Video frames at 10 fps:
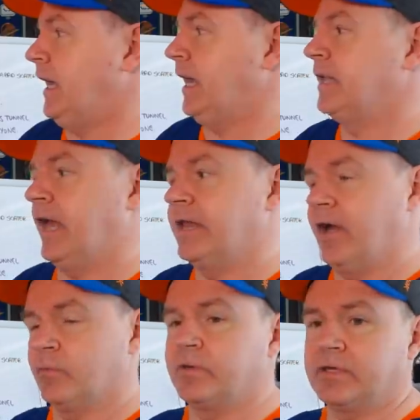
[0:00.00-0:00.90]
and and
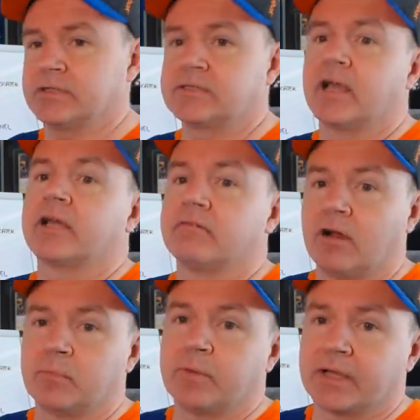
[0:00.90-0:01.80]
now being a second
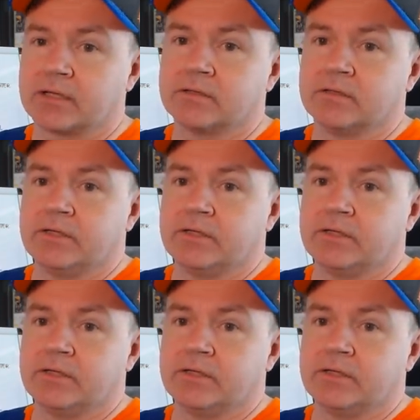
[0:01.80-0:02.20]
round pick.